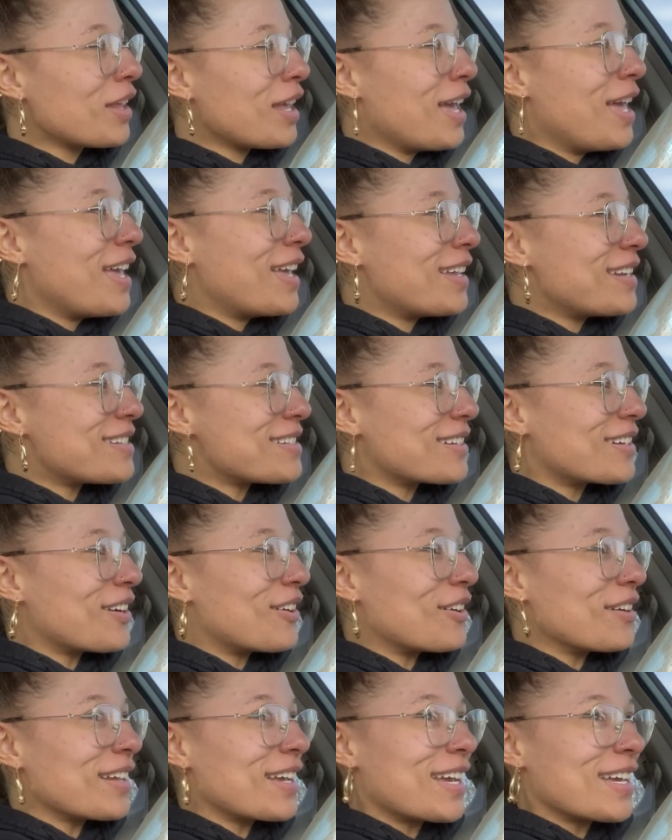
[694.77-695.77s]
to
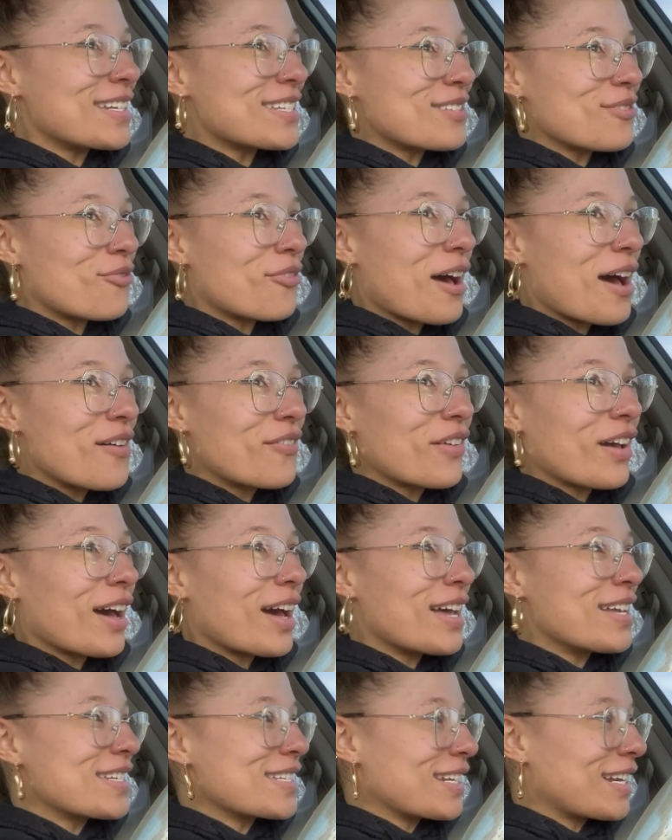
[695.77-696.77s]
go to get to Five
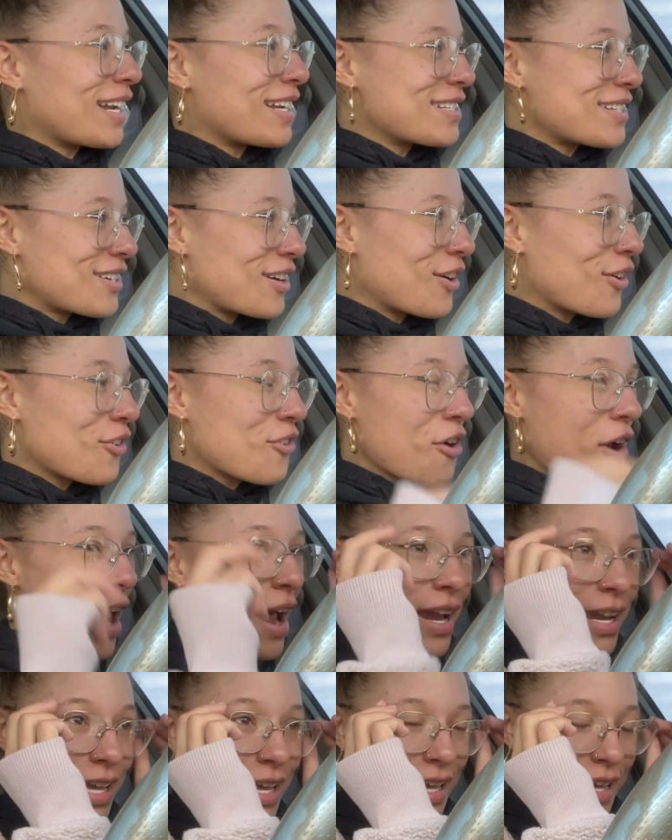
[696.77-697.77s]
Guys, and I start
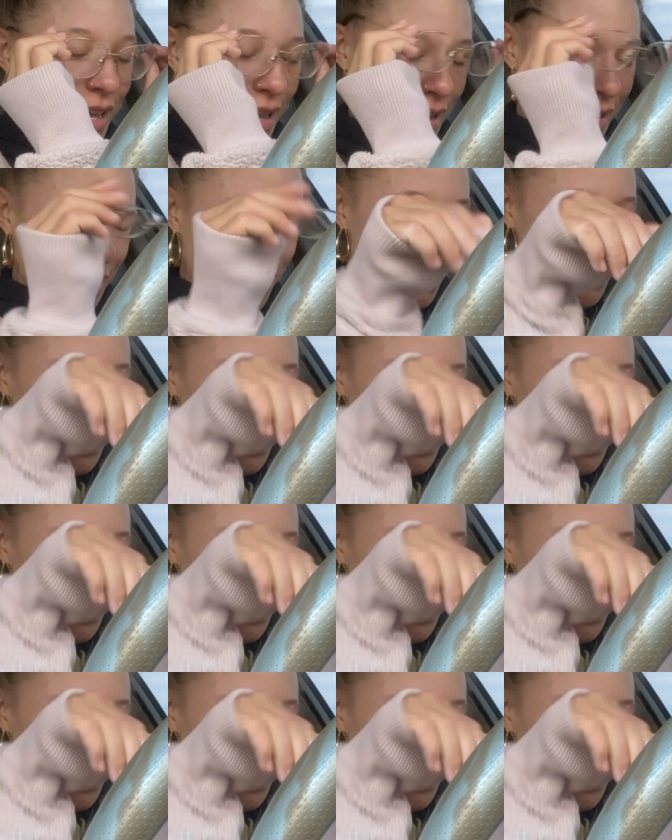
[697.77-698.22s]
crying again